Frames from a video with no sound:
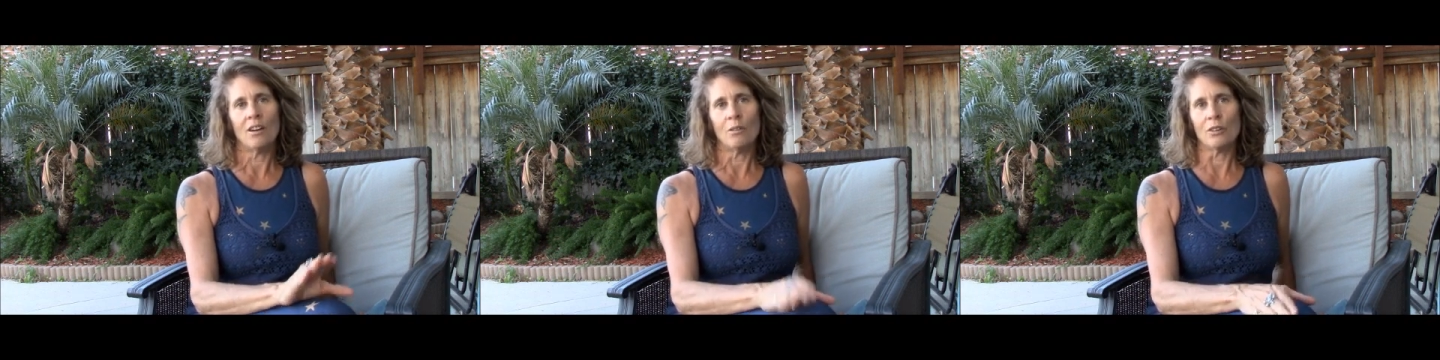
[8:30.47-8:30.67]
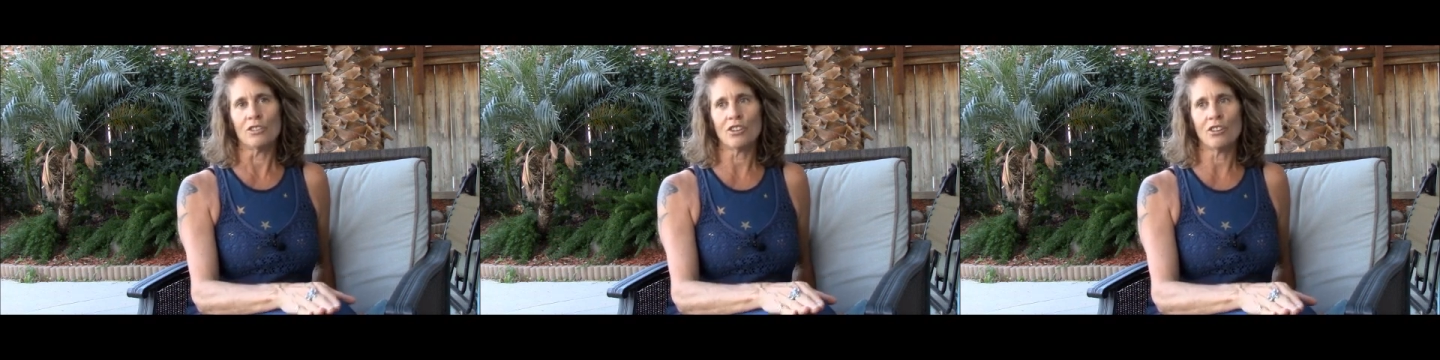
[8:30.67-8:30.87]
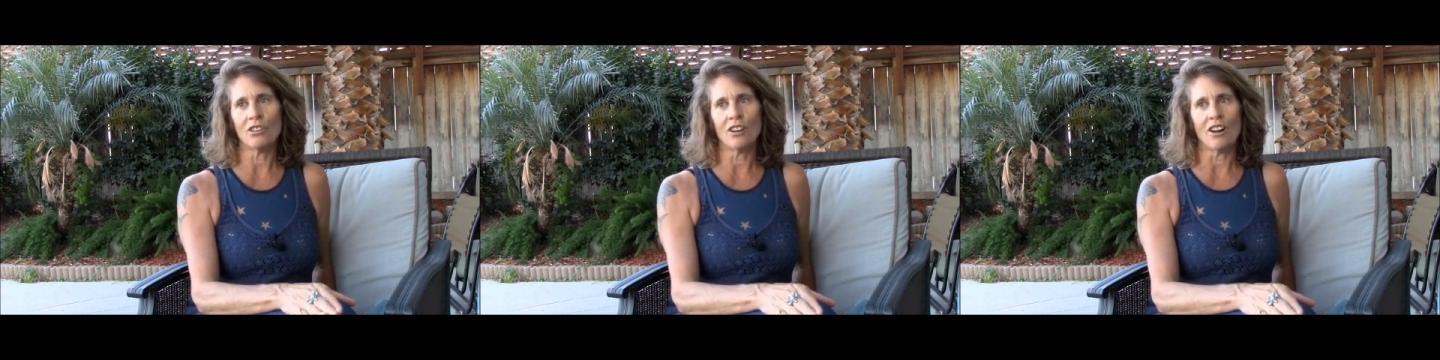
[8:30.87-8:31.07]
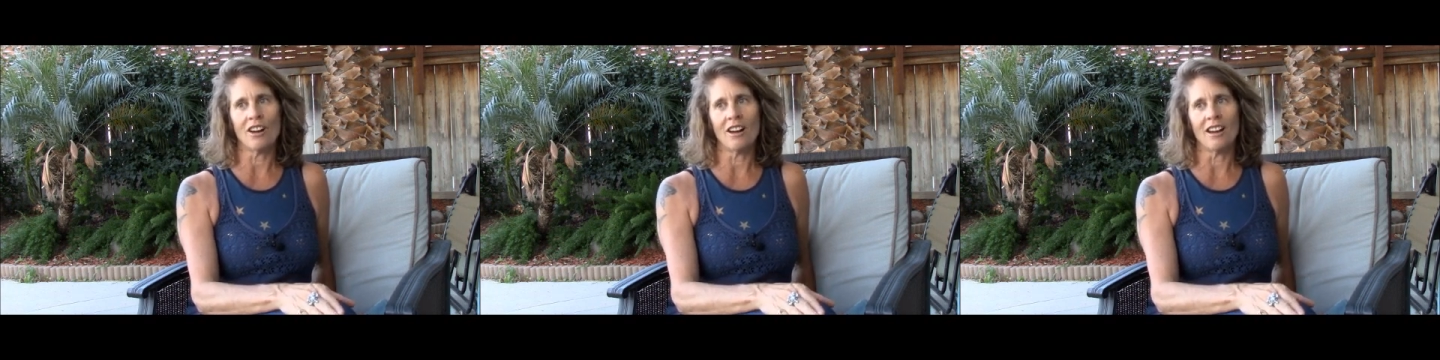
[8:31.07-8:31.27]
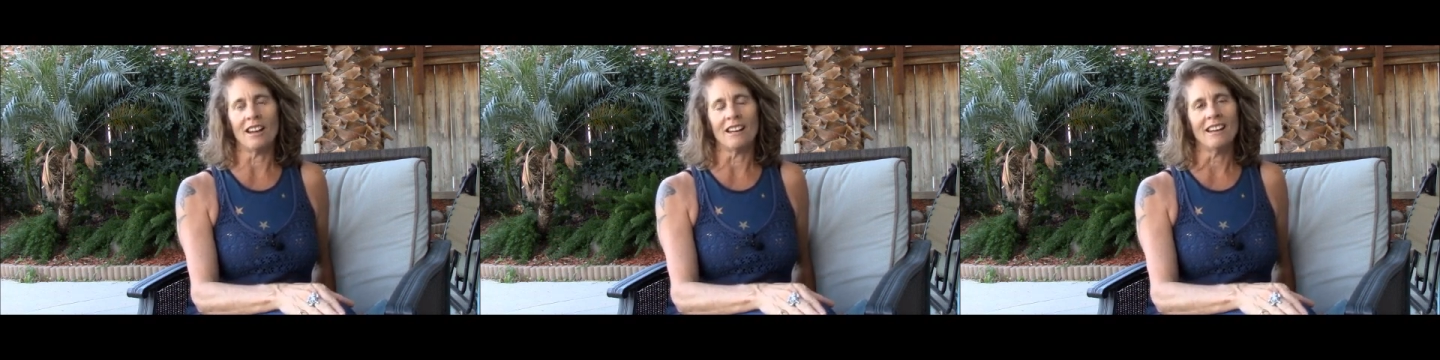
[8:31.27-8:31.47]
What's going
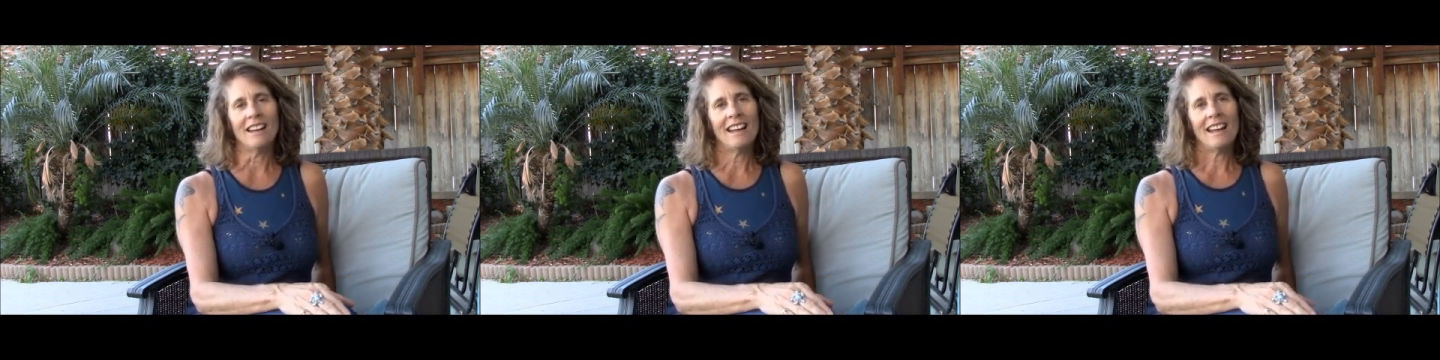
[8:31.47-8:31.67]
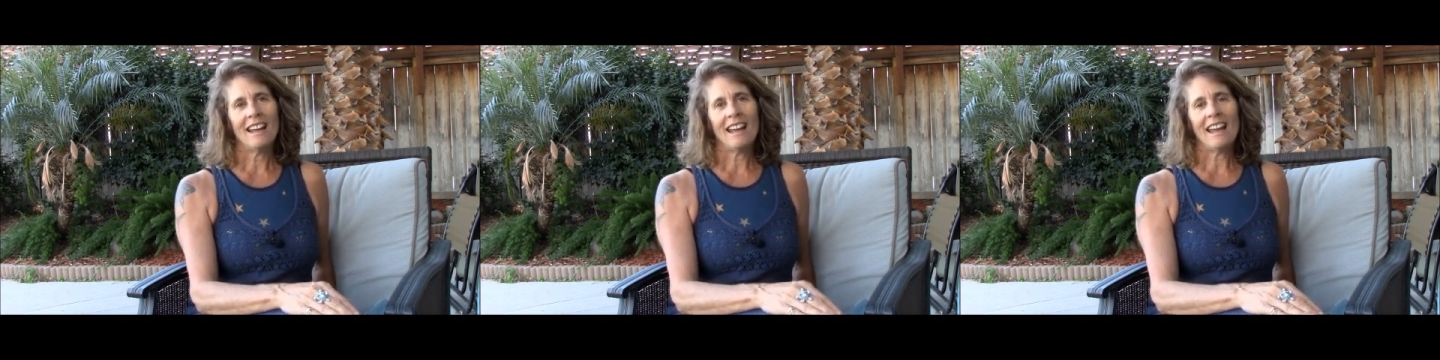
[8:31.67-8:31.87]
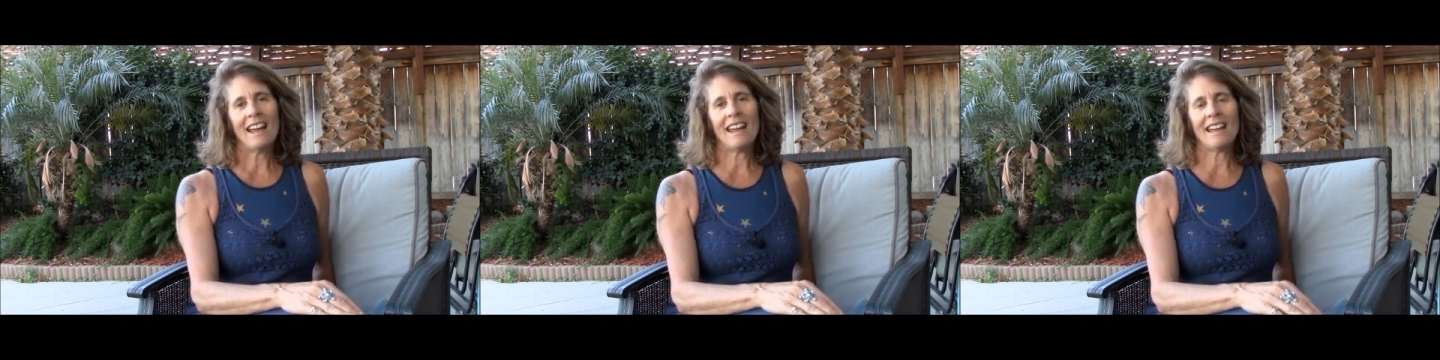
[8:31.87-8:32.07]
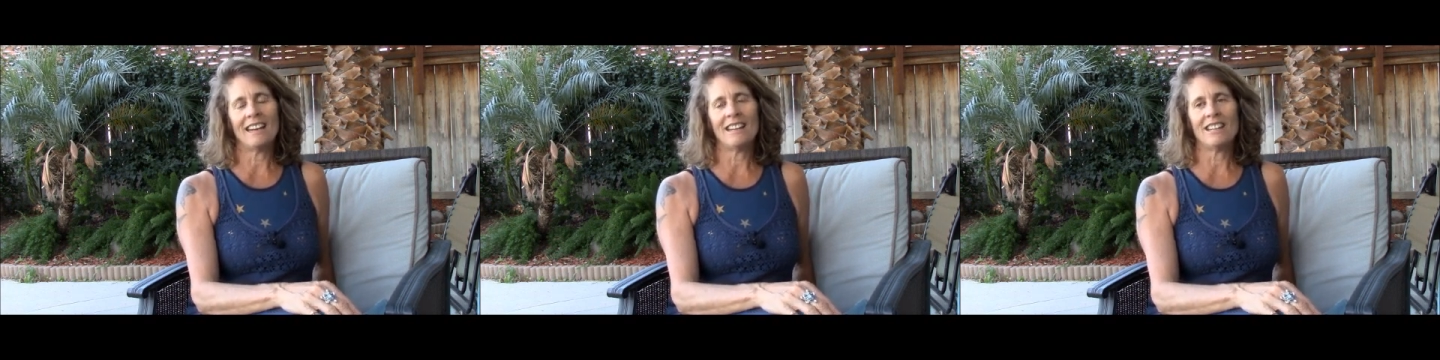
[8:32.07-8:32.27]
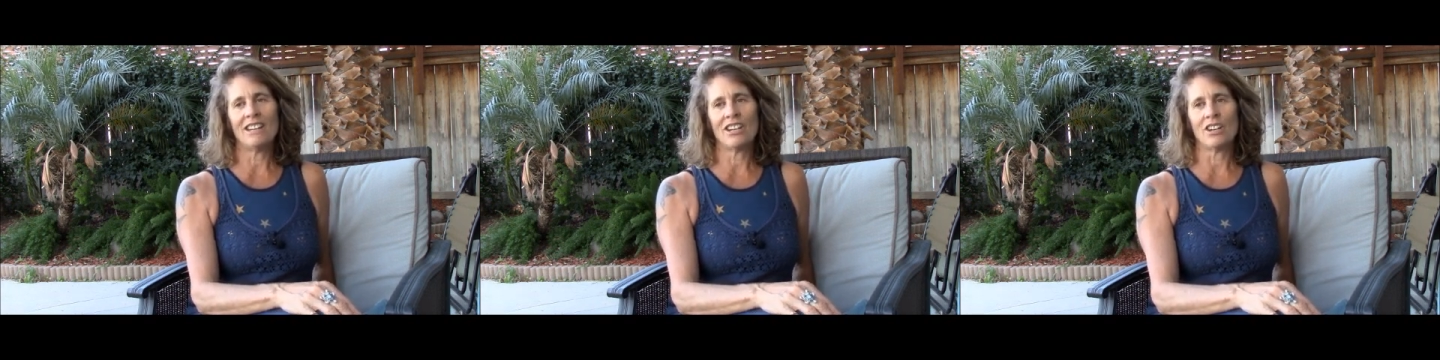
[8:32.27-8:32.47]
on? And,